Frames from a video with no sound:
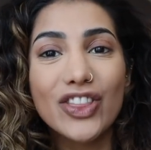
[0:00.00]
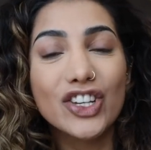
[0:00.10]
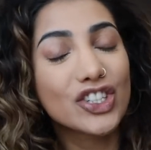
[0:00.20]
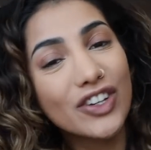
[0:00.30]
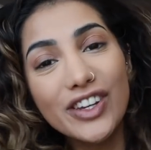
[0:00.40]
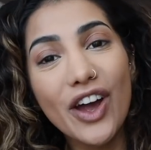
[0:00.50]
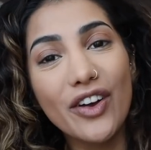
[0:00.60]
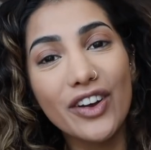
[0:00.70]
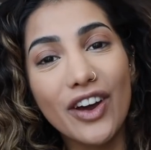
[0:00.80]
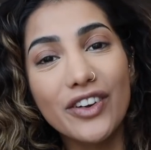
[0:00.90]
the studio
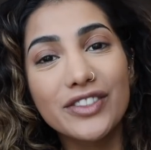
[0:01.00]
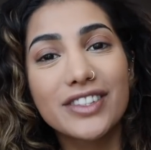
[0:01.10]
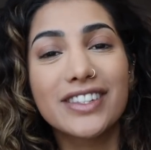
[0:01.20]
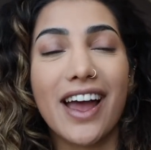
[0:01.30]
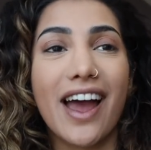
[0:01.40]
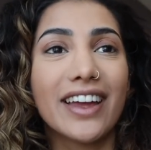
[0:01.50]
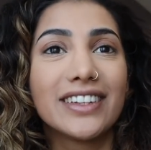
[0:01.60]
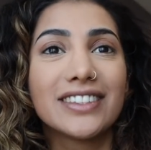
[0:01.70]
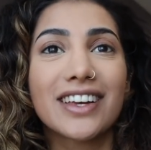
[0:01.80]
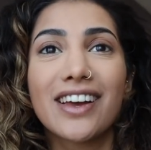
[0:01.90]
closed
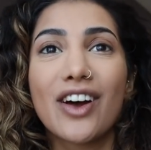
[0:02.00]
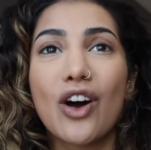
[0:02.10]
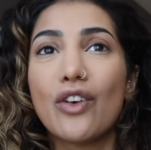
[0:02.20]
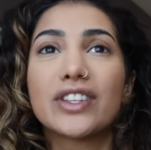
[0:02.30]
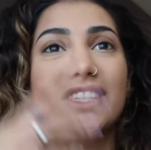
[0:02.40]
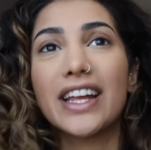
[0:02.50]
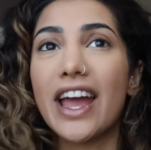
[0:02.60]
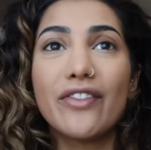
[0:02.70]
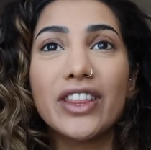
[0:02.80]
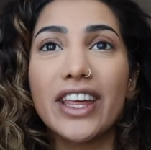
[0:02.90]
and obviously
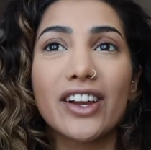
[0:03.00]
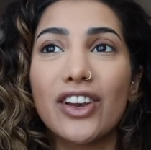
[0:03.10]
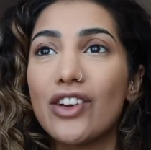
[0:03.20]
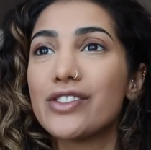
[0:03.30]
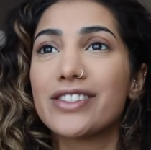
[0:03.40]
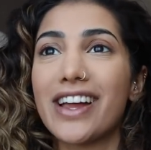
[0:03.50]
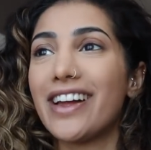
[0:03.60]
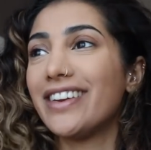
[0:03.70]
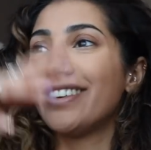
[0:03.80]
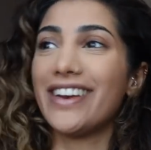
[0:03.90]
everything closed
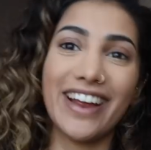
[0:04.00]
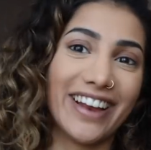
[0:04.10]
and